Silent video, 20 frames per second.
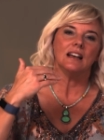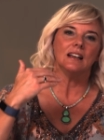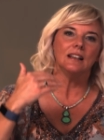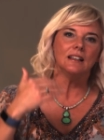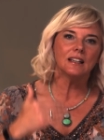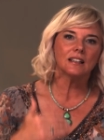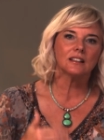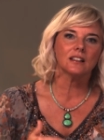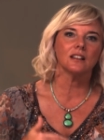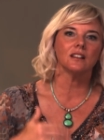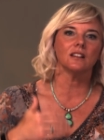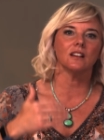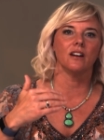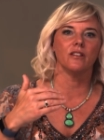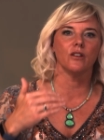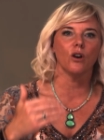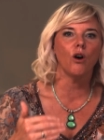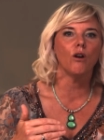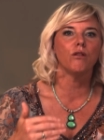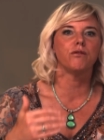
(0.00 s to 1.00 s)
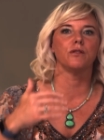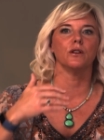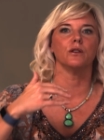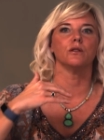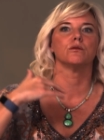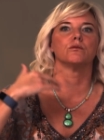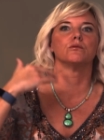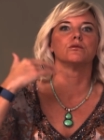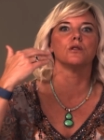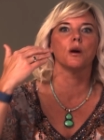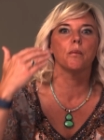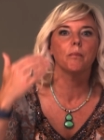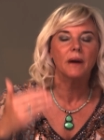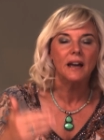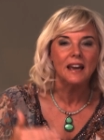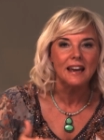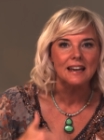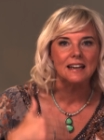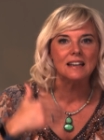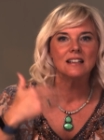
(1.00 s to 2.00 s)
little and often
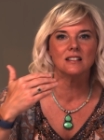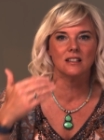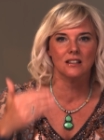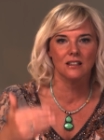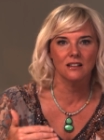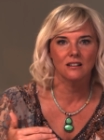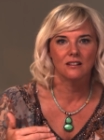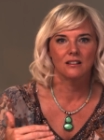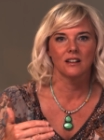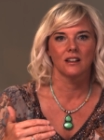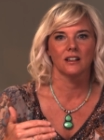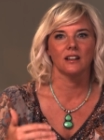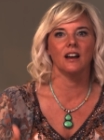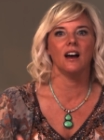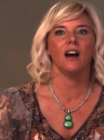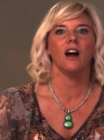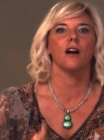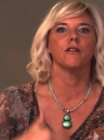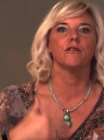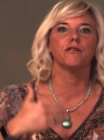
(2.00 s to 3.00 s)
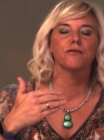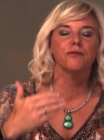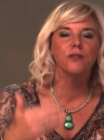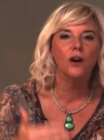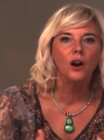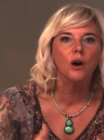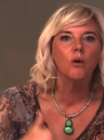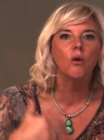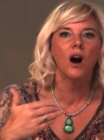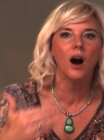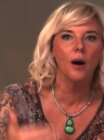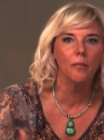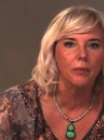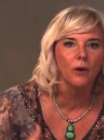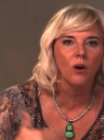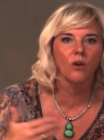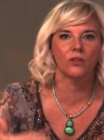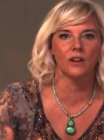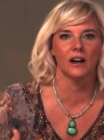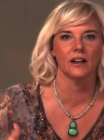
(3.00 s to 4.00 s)
repeat yeah, and follow up
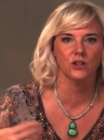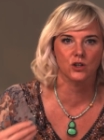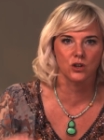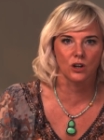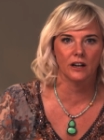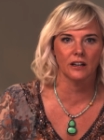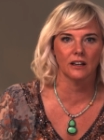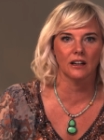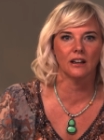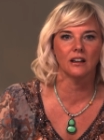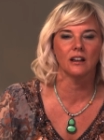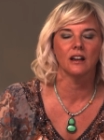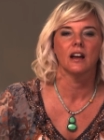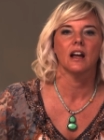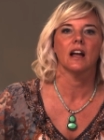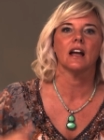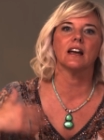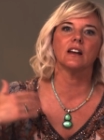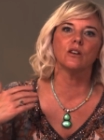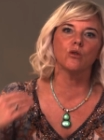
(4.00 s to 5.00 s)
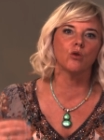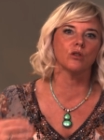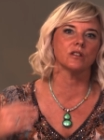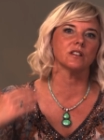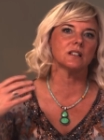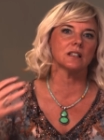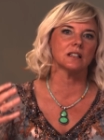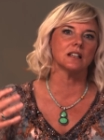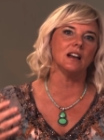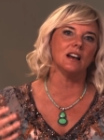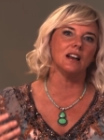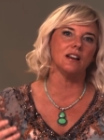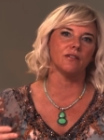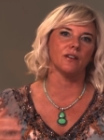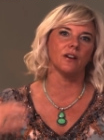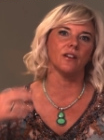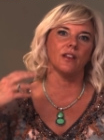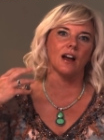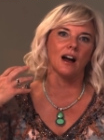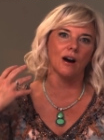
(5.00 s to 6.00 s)
on that training in order to
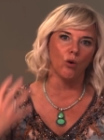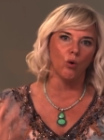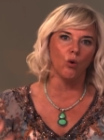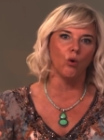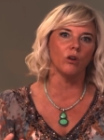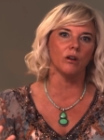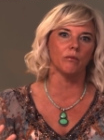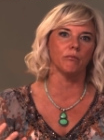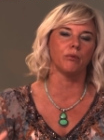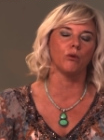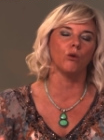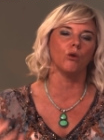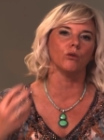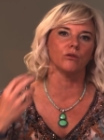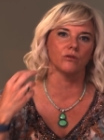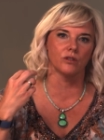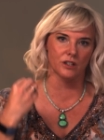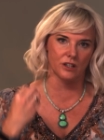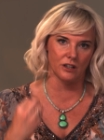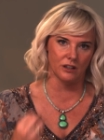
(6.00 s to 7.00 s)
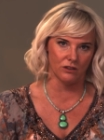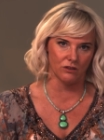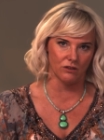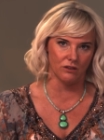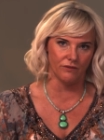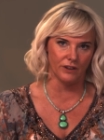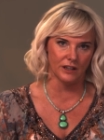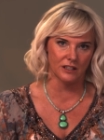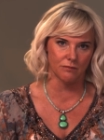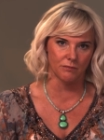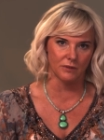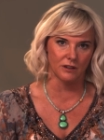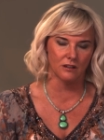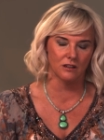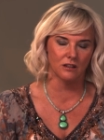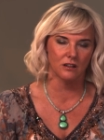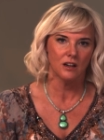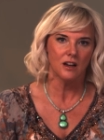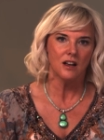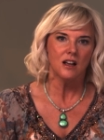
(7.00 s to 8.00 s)
deliver that all important return on
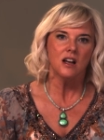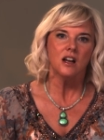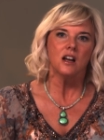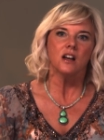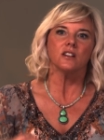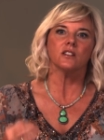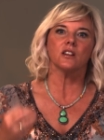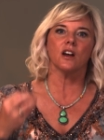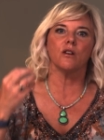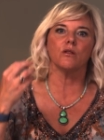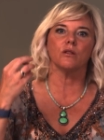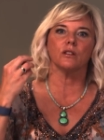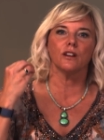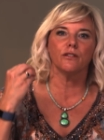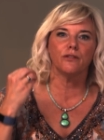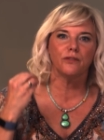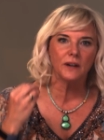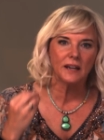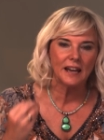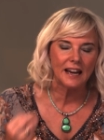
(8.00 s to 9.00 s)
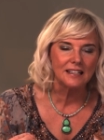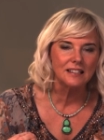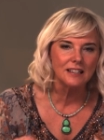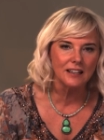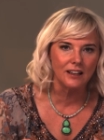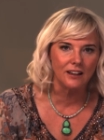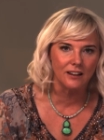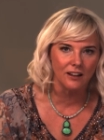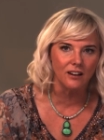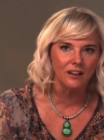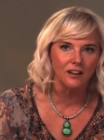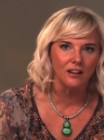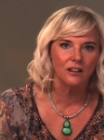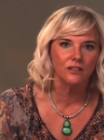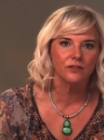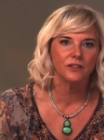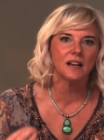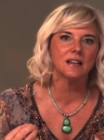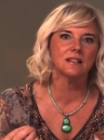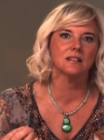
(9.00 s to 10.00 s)
investment. So, the forgetting
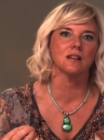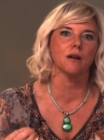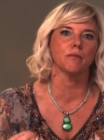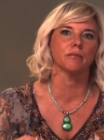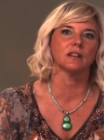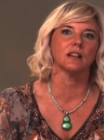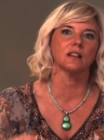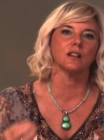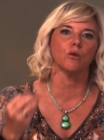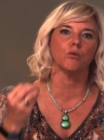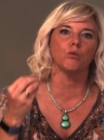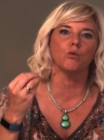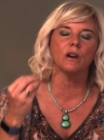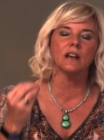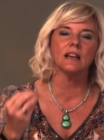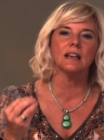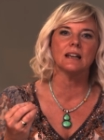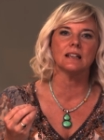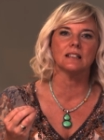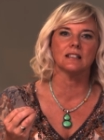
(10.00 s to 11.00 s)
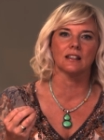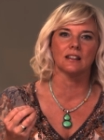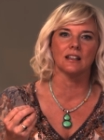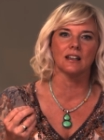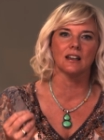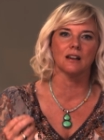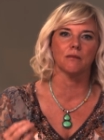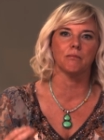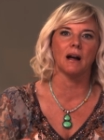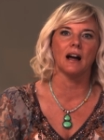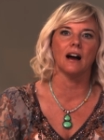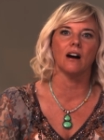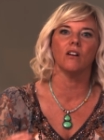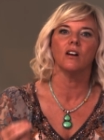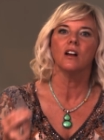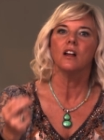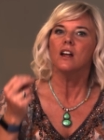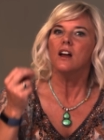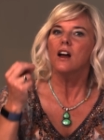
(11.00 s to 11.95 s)
curve is something that we need to think about